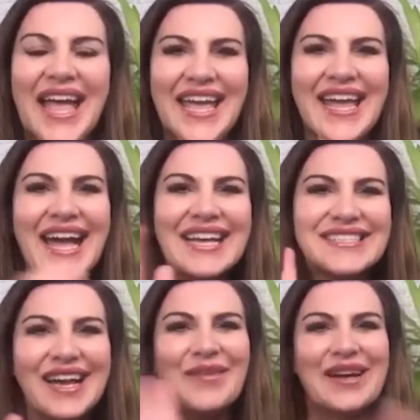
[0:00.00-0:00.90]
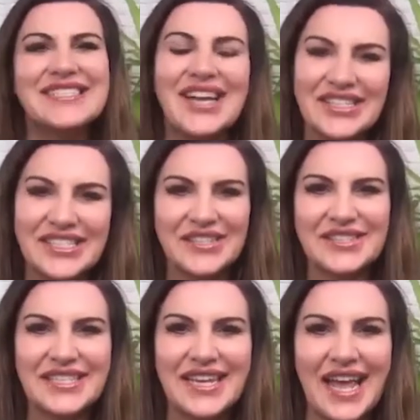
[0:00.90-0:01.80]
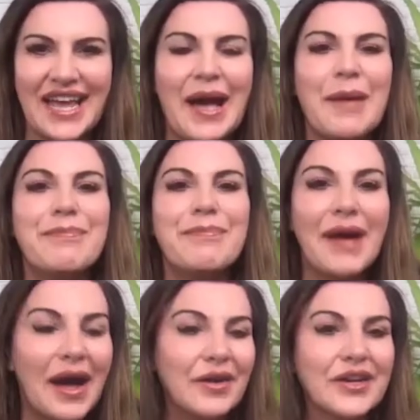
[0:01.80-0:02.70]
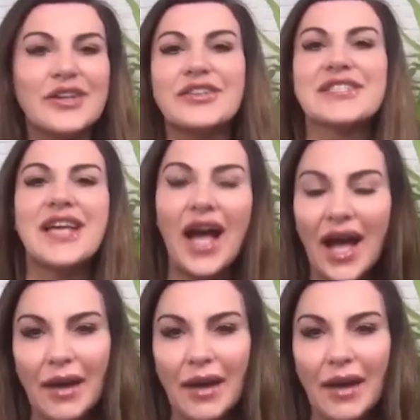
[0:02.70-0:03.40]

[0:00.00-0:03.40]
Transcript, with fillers: To get out of your rut, click here to watch this free video.